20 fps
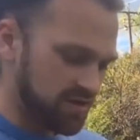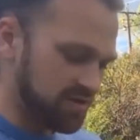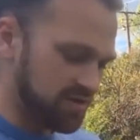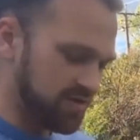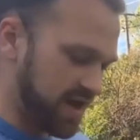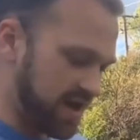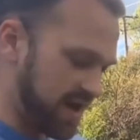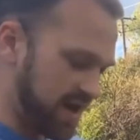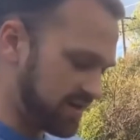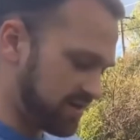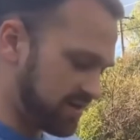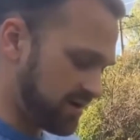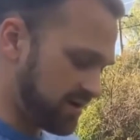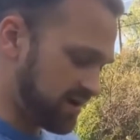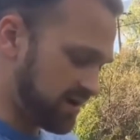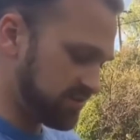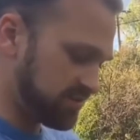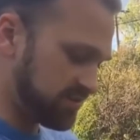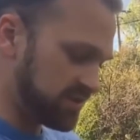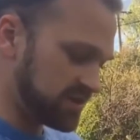that
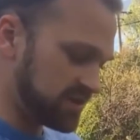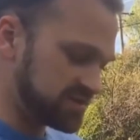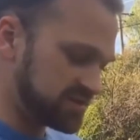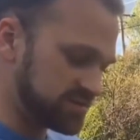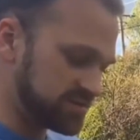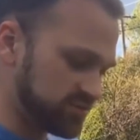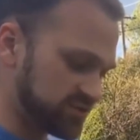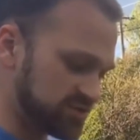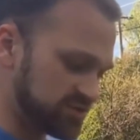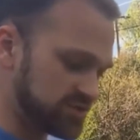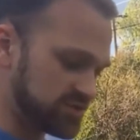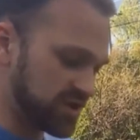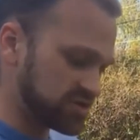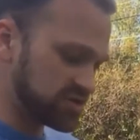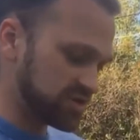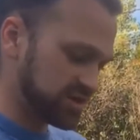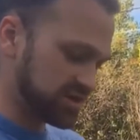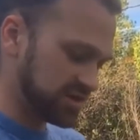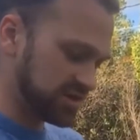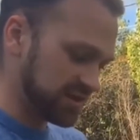it was such
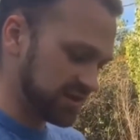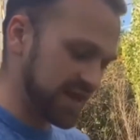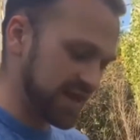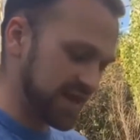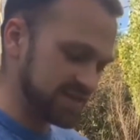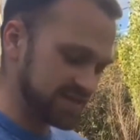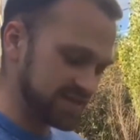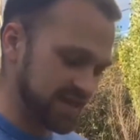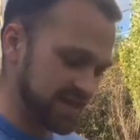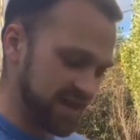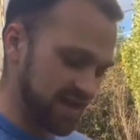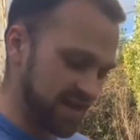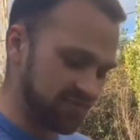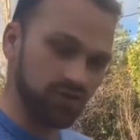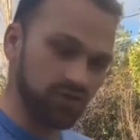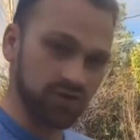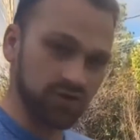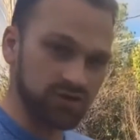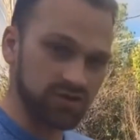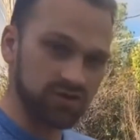a lazy
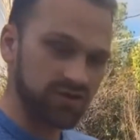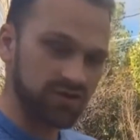effort,